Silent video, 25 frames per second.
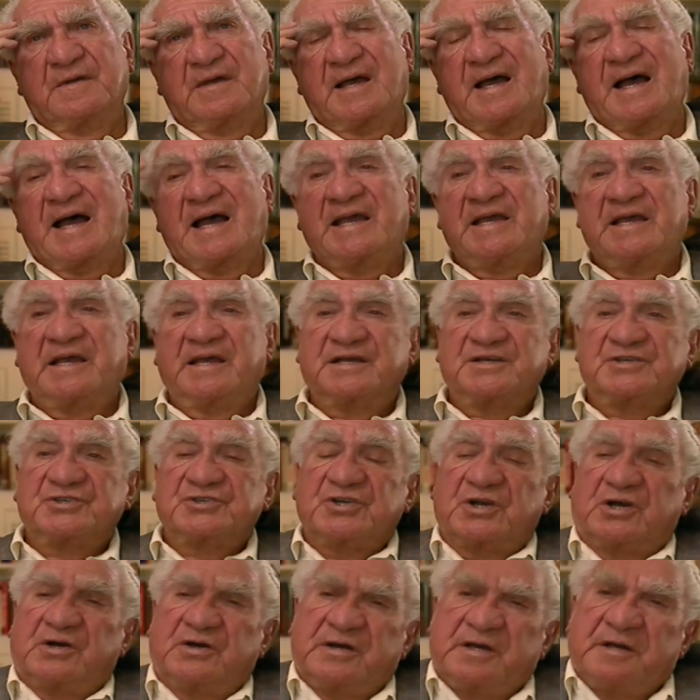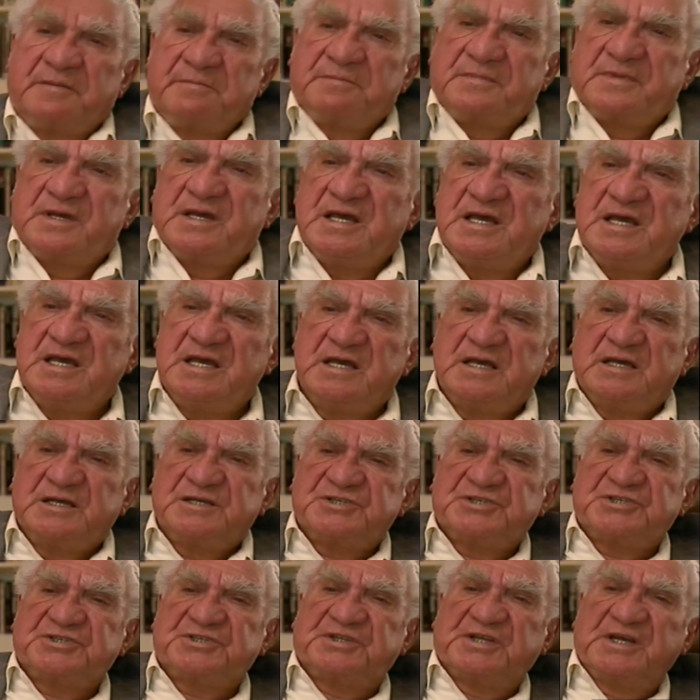I saw him
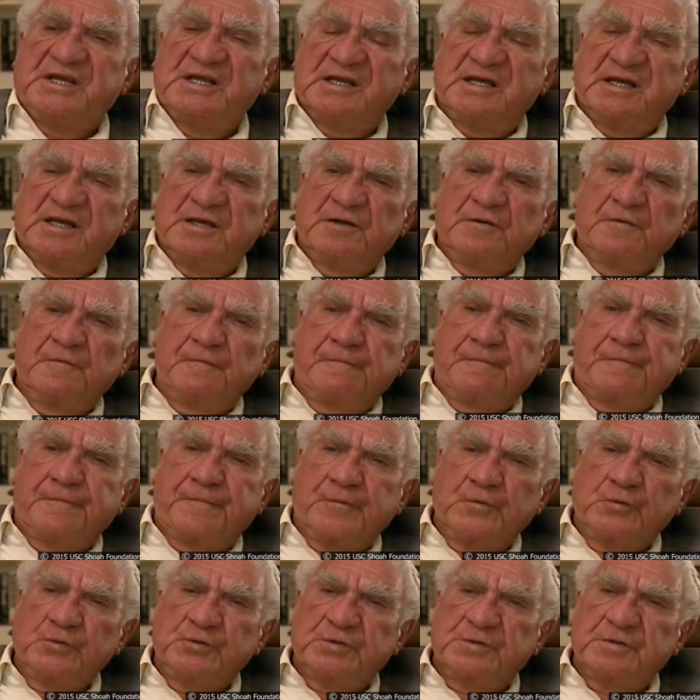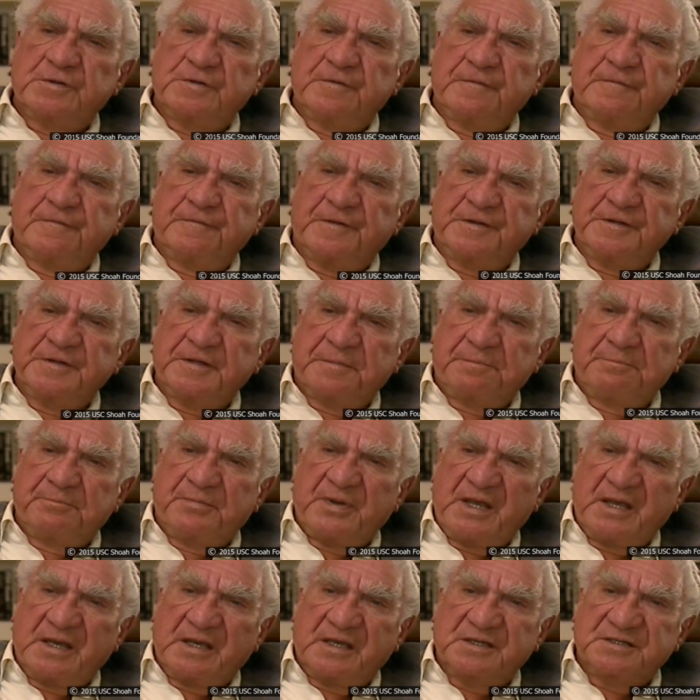stealing food from the
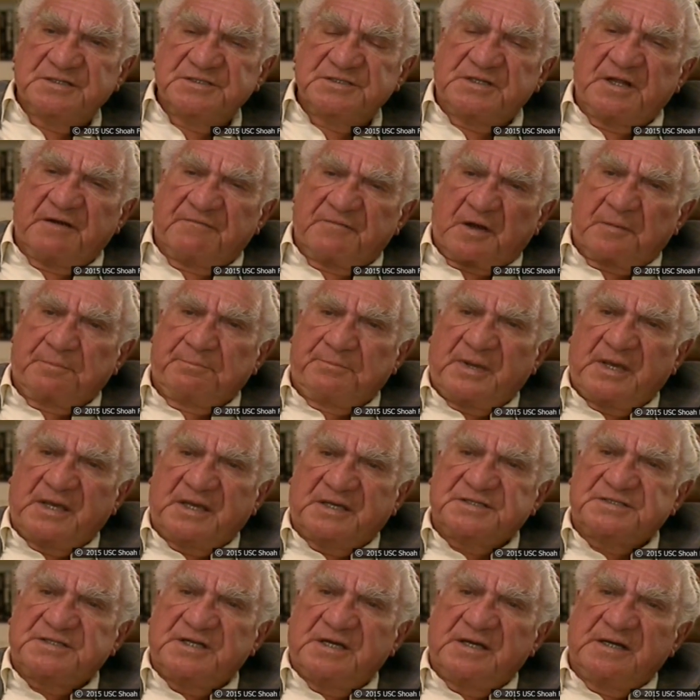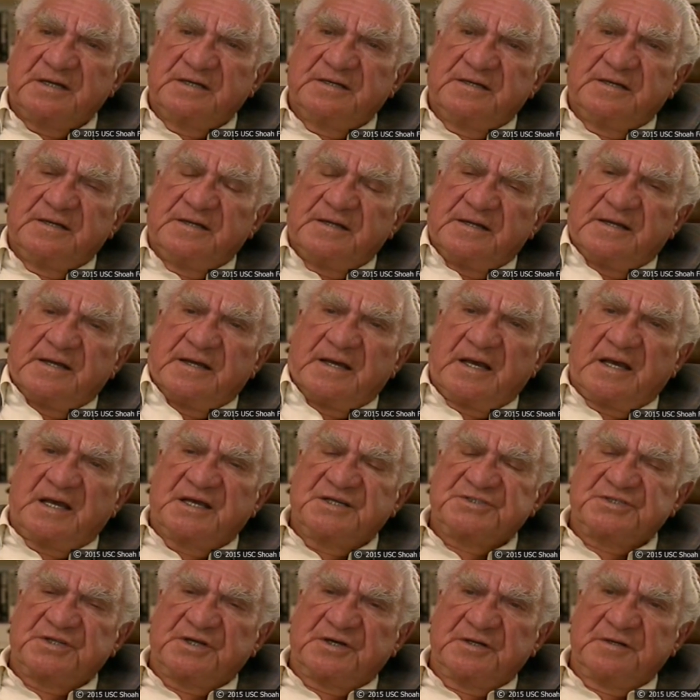pigs. There were pigs there. I
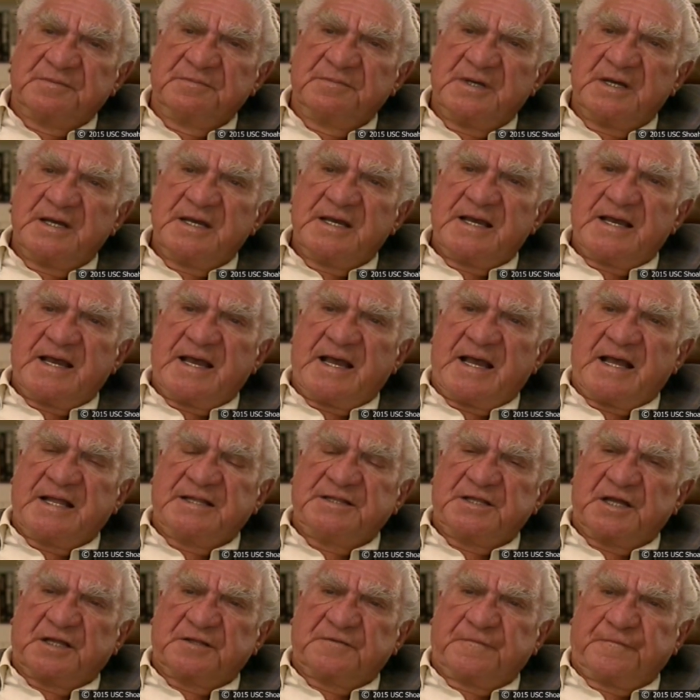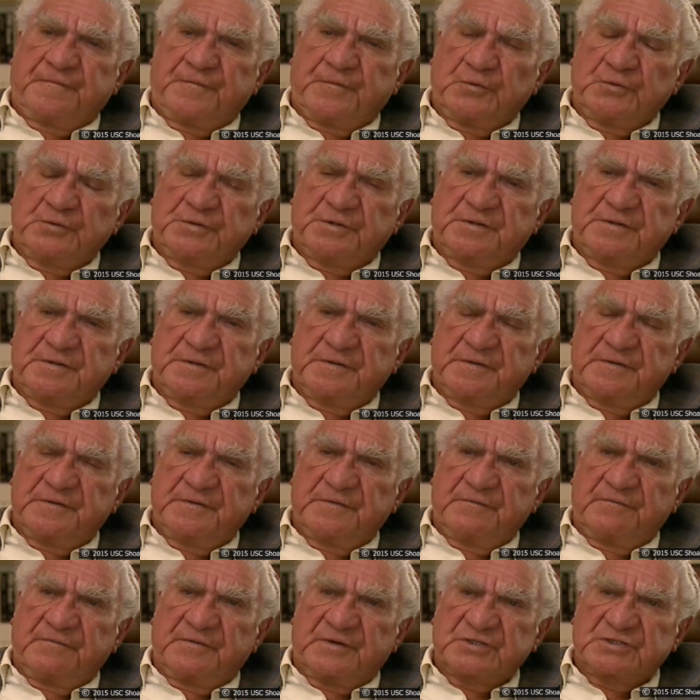saw him, and that food
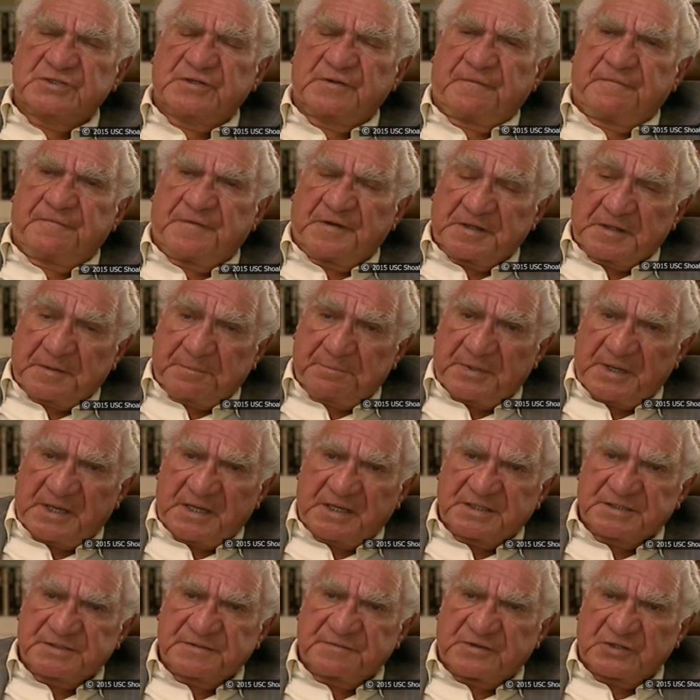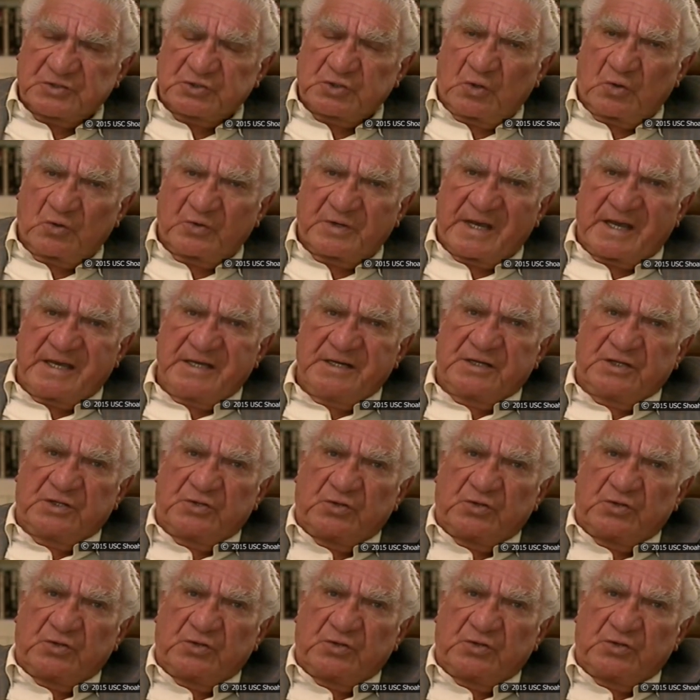was from the pigs, was located